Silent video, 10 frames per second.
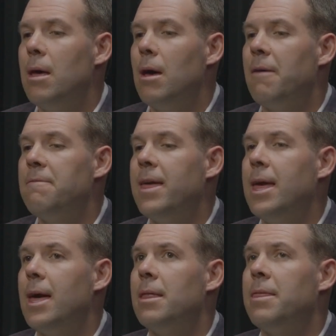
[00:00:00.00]
of
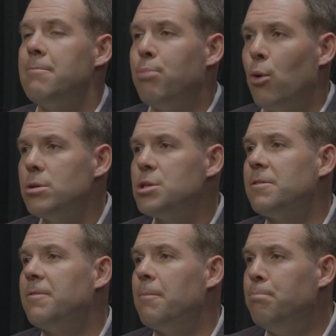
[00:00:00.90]
the importance
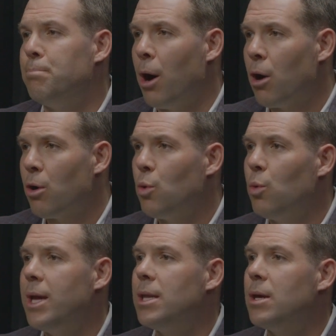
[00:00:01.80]
of
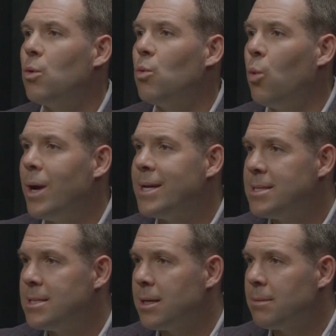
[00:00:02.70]
borrowing
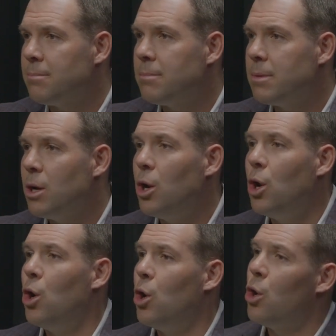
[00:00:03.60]
wisdom.
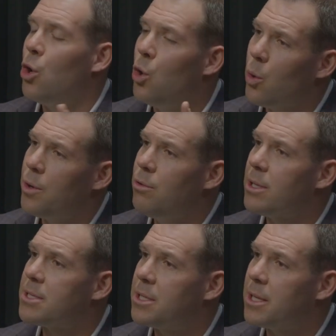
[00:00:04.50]
Who are you
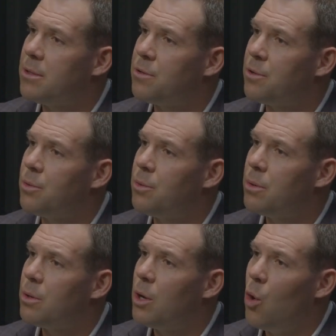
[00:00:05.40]
listening to?
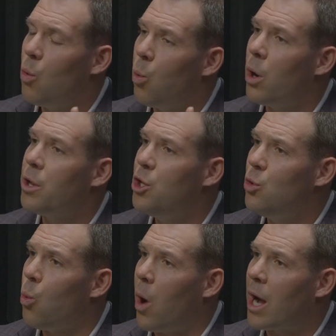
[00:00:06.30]
What are you
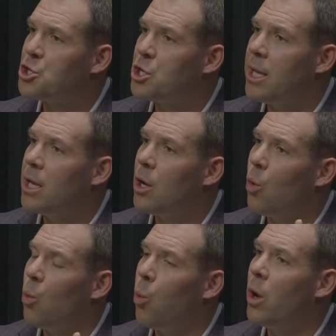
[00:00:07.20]
watching?
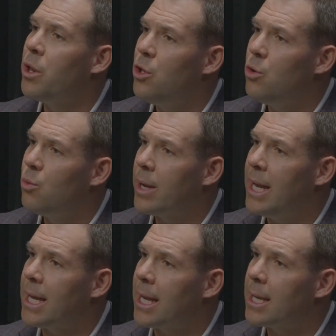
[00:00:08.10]
What are you
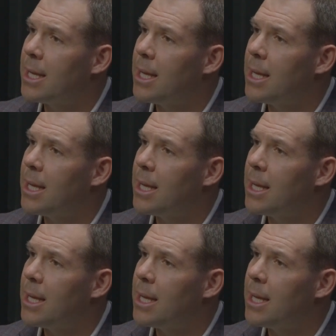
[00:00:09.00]
reading?